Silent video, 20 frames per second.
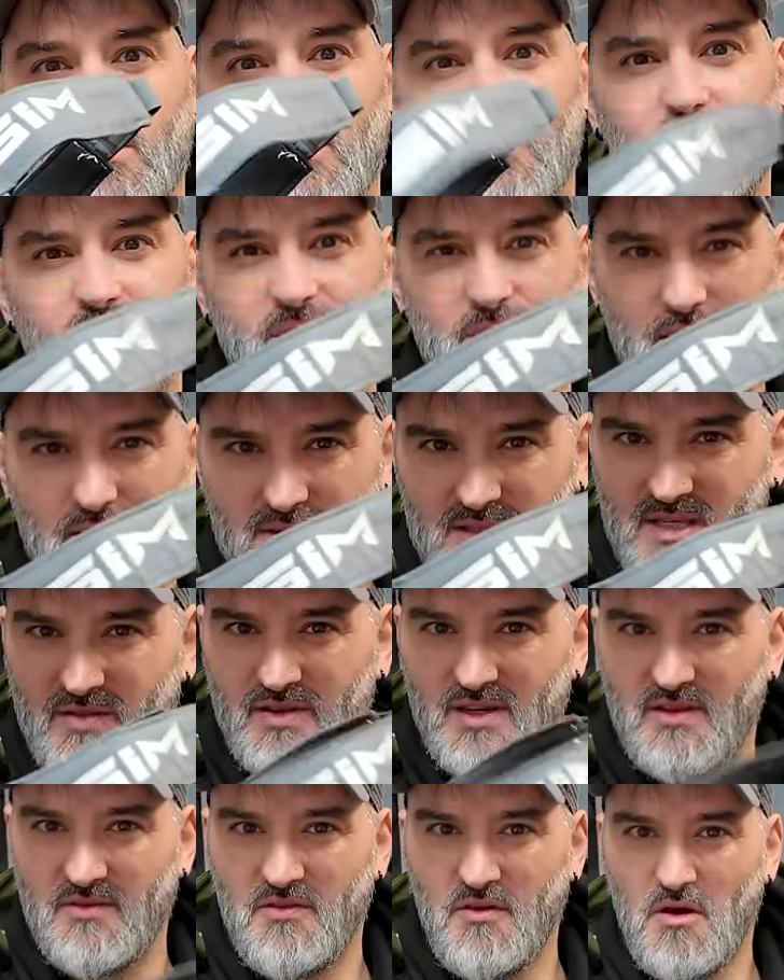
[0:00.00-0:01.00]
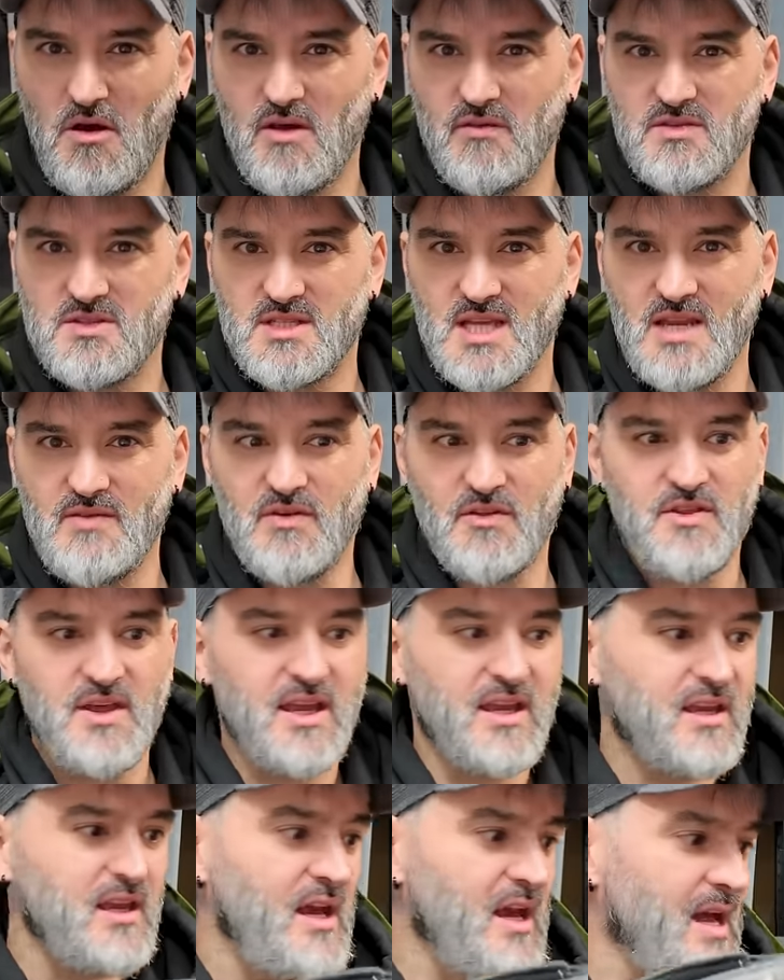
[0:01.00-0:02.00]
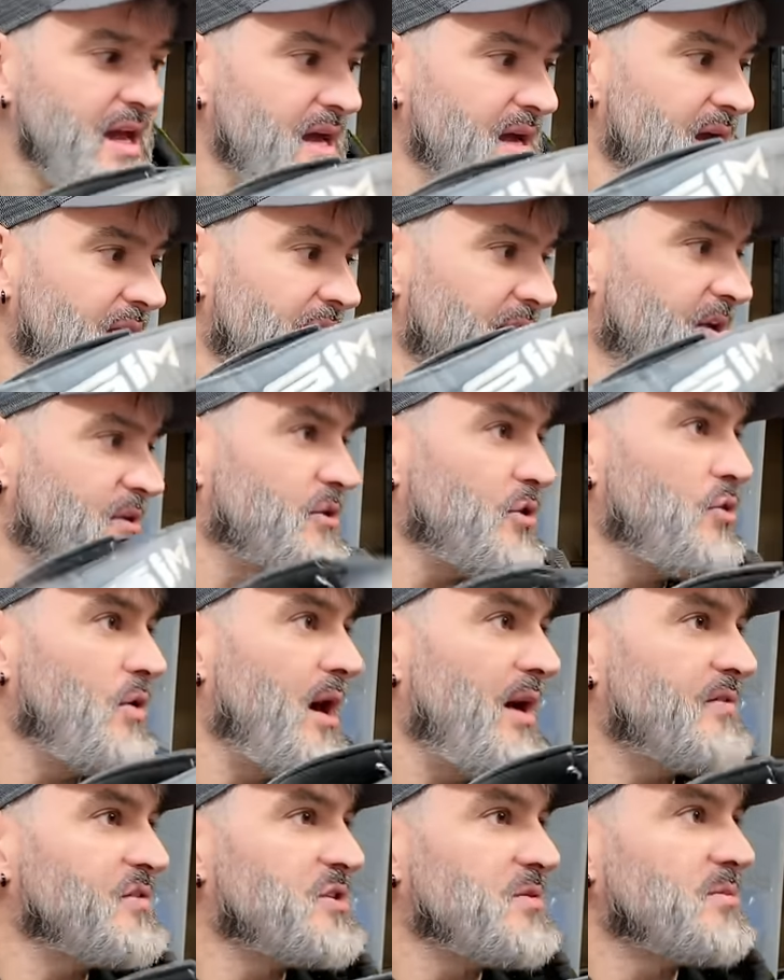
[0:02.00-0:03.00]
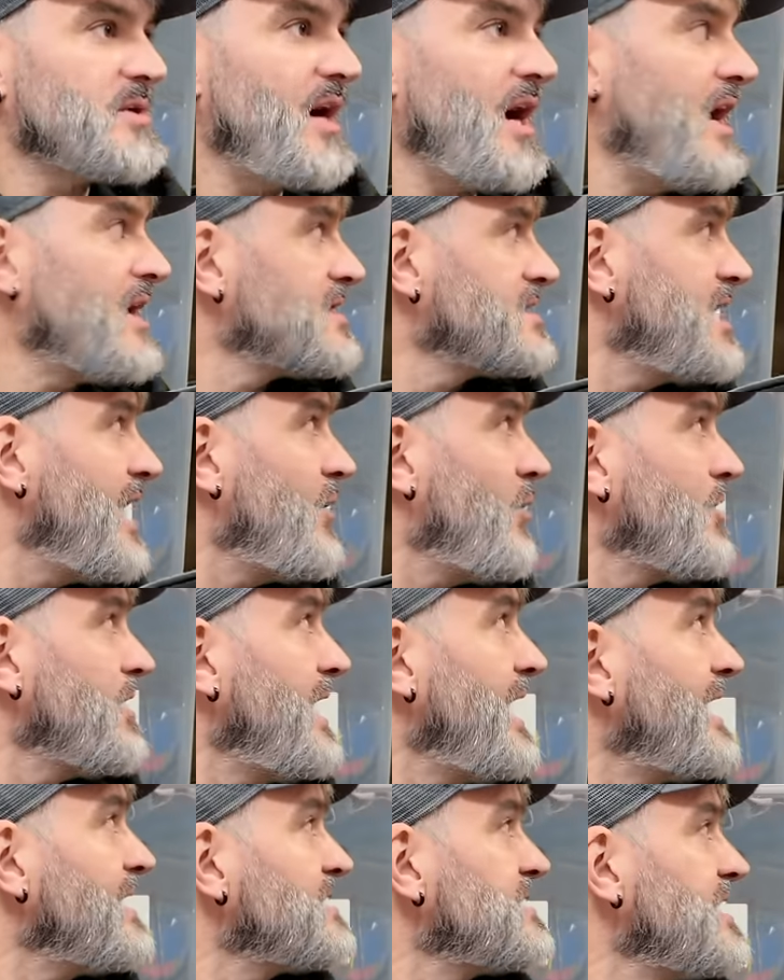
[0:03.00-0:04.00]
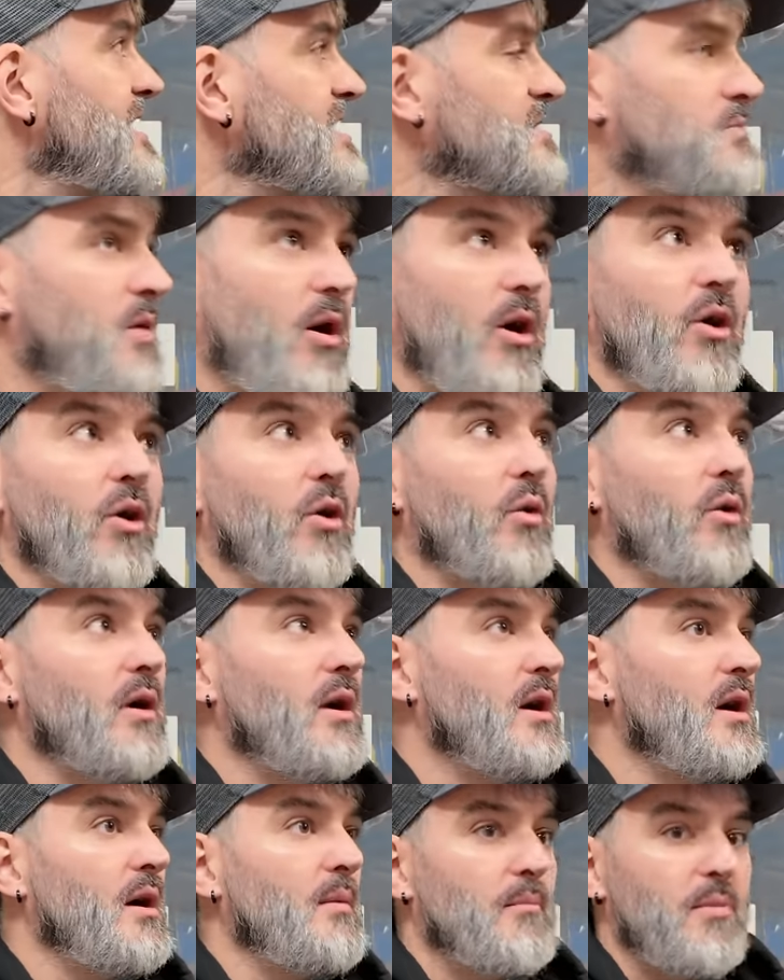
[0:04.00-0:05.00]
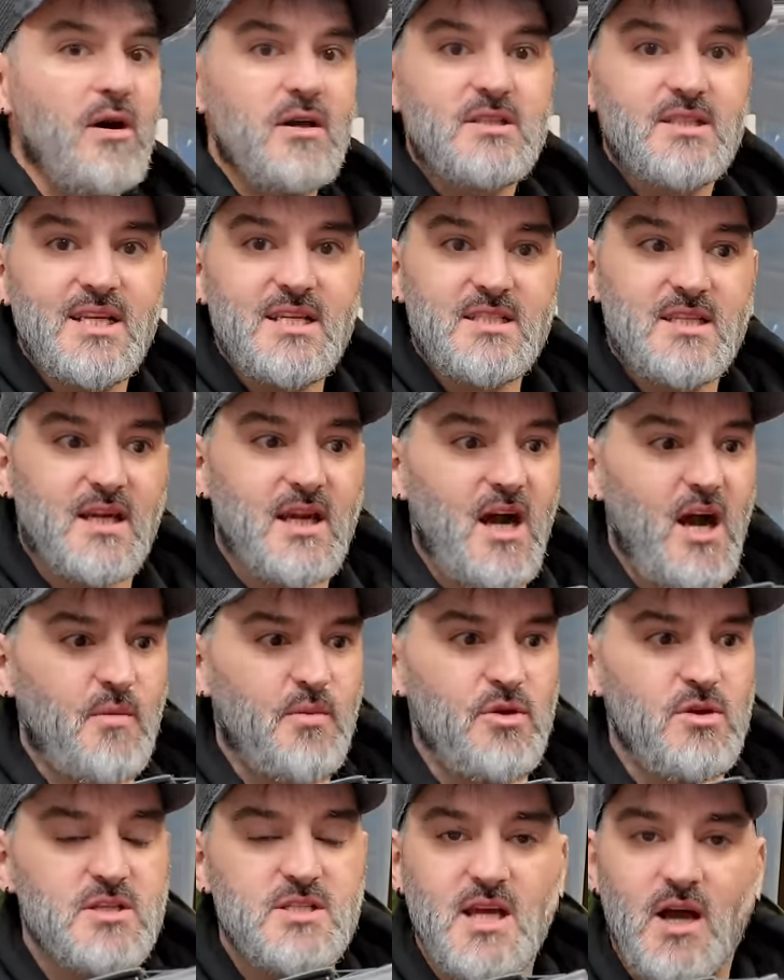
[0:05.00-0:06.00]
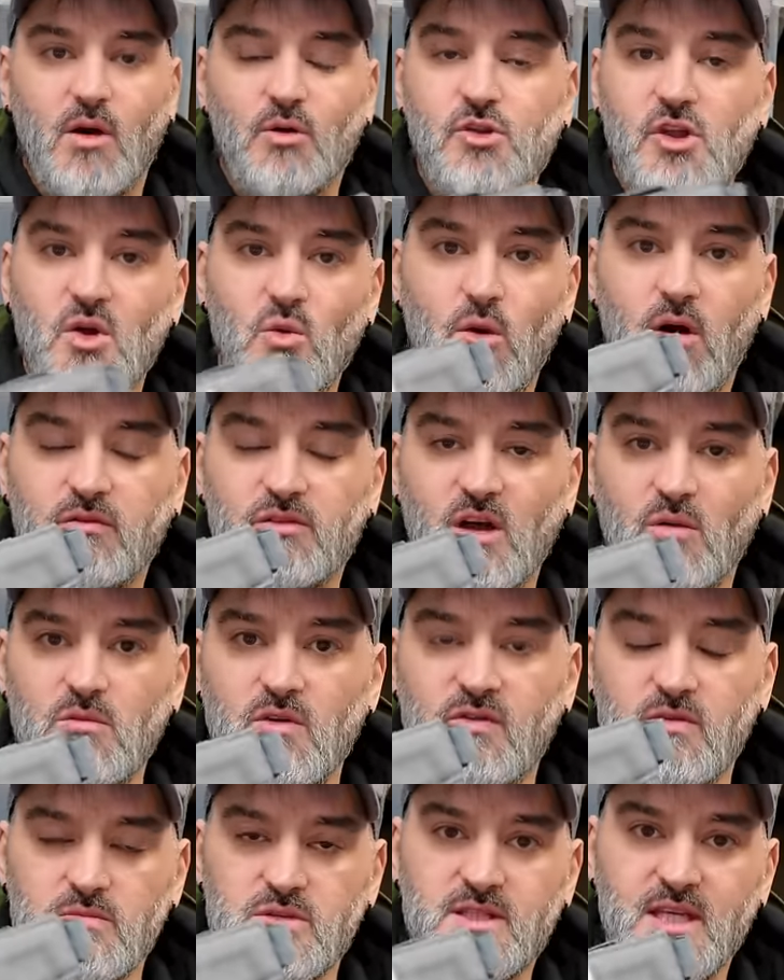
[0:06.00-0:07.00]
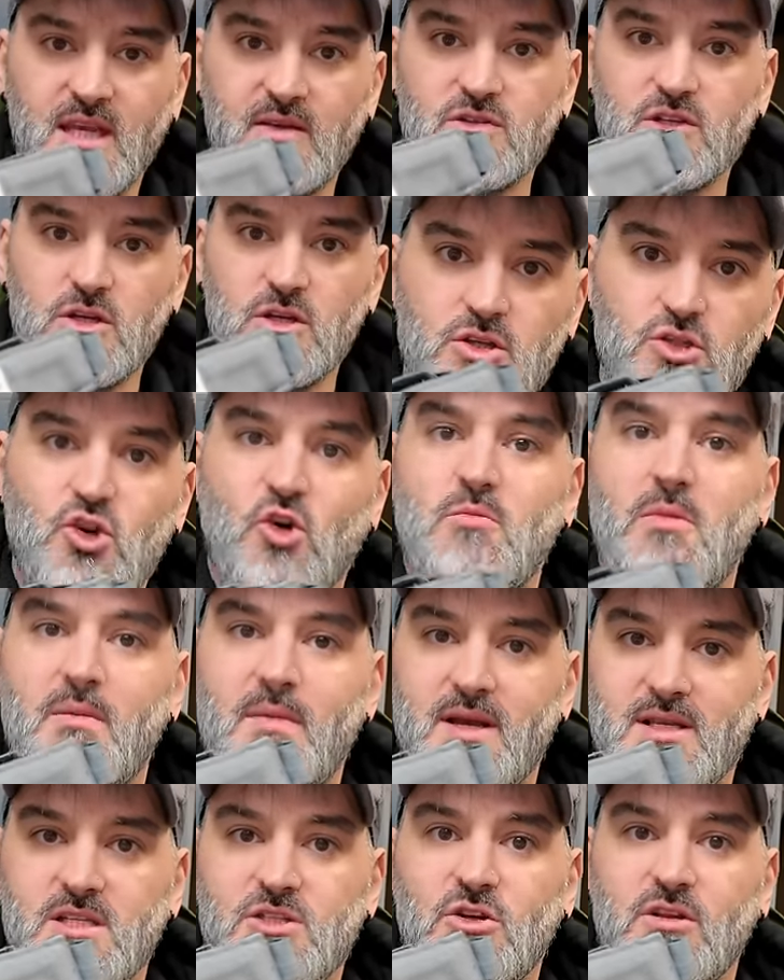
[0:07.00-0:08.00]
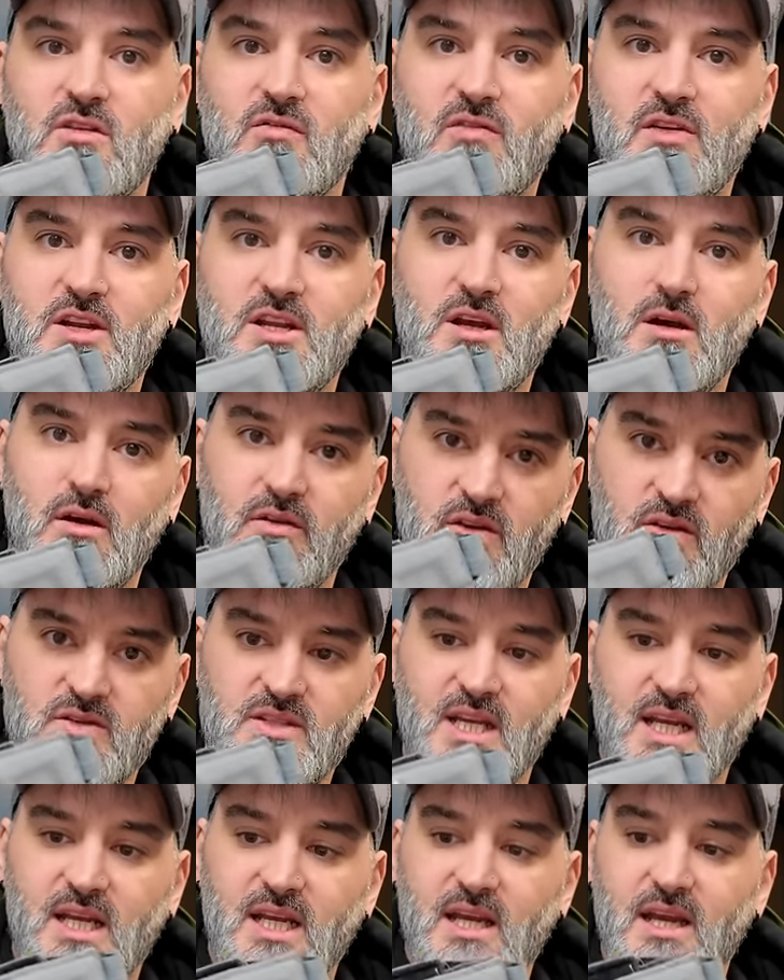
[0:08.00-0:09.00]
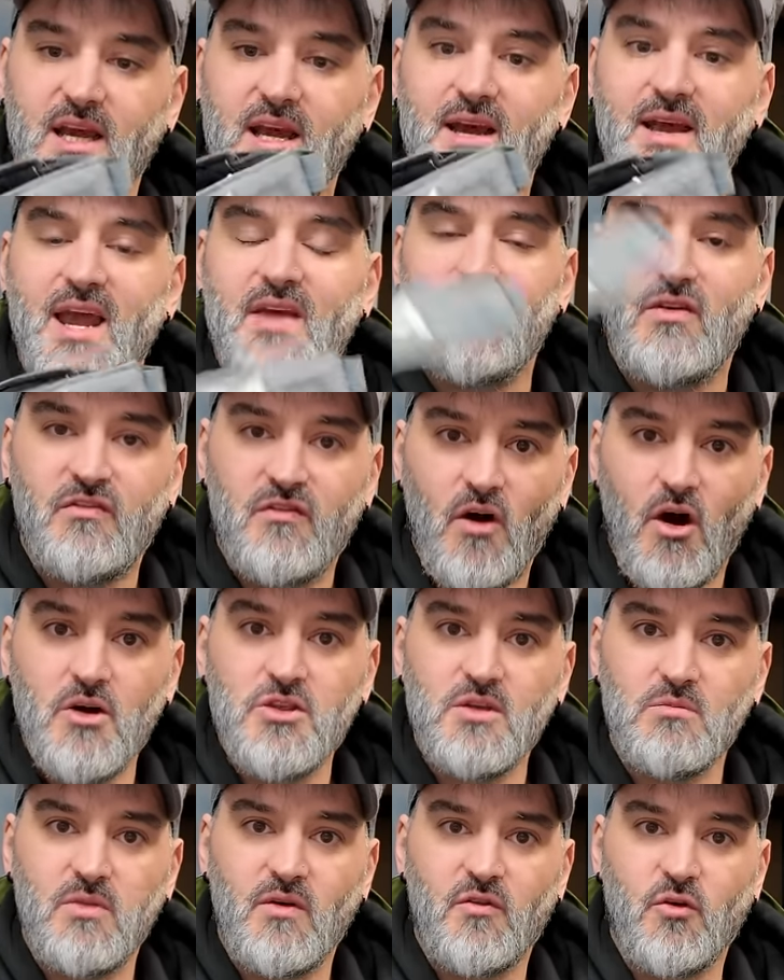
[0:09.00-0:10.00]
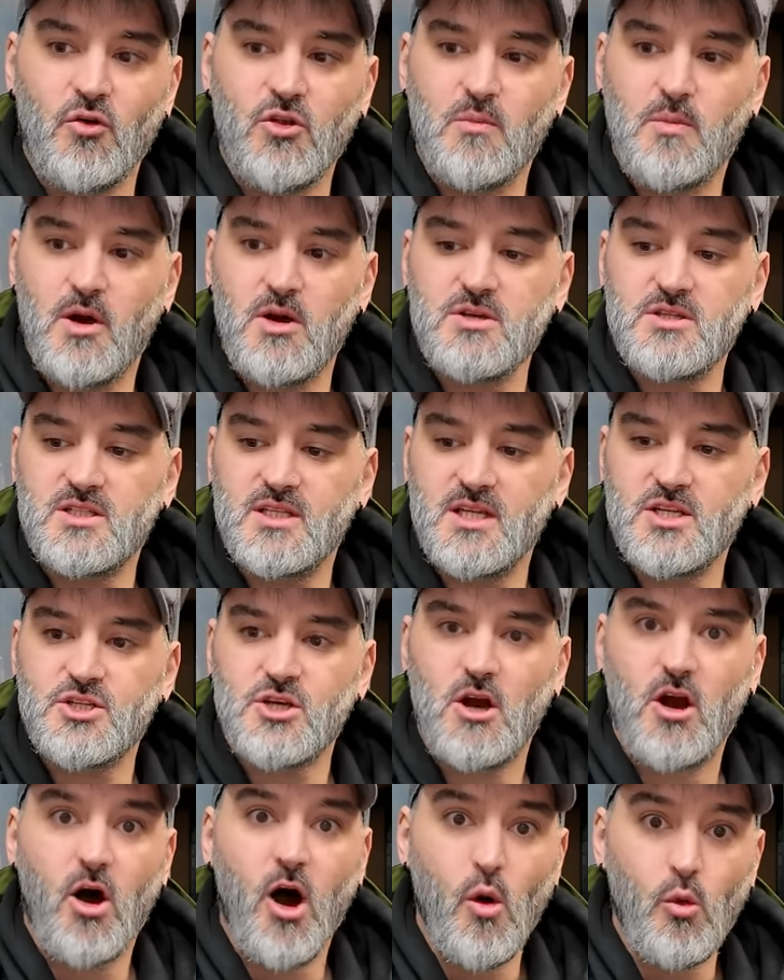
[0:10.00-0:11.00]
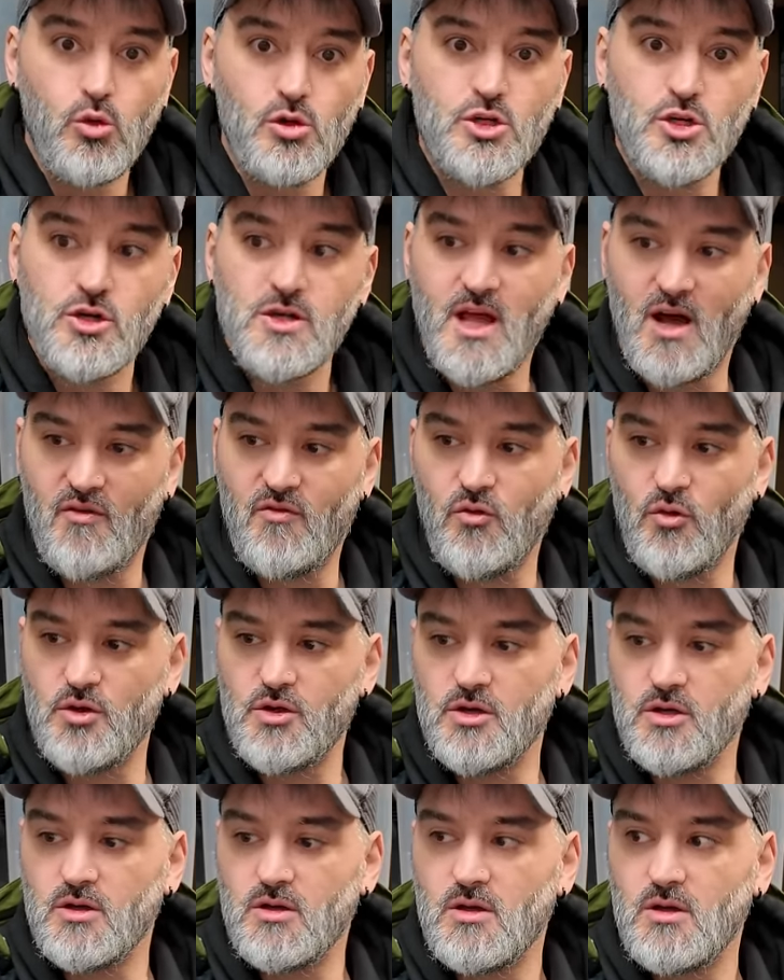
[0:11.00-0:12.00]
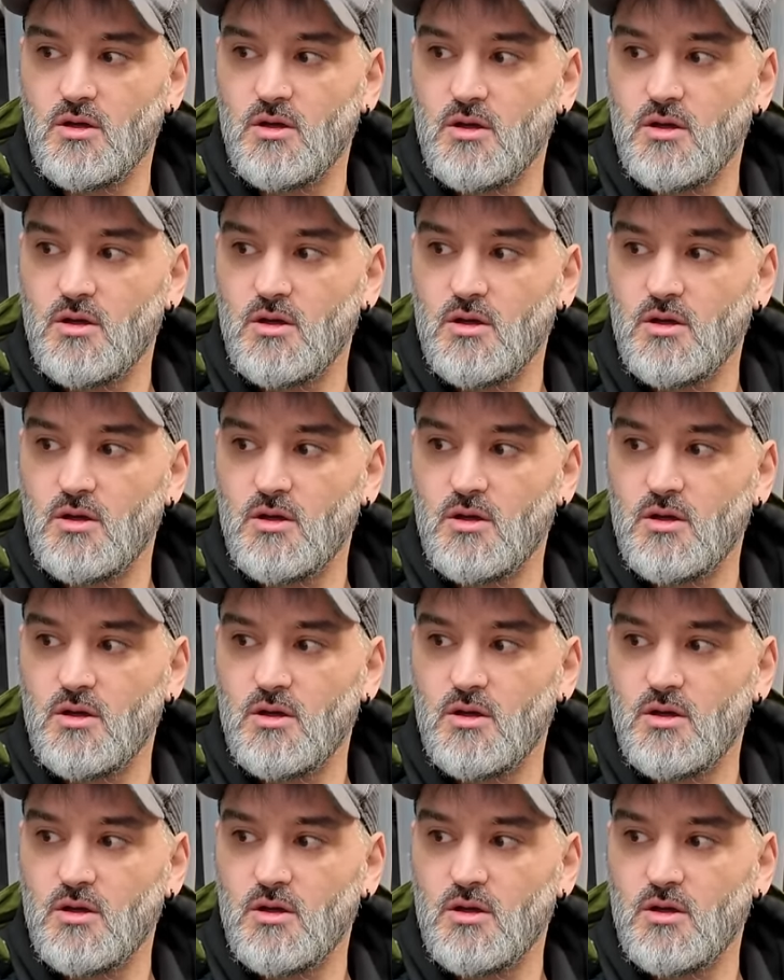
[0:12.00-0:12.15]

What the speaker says: £3.75, Steve, I think. And I do have some cards that I want to add to his pile. But since the car boot sale, I don't know what I've done with them, Steve. saw my message on the video if you've seen it. If I find them before the postage, I will do that for you.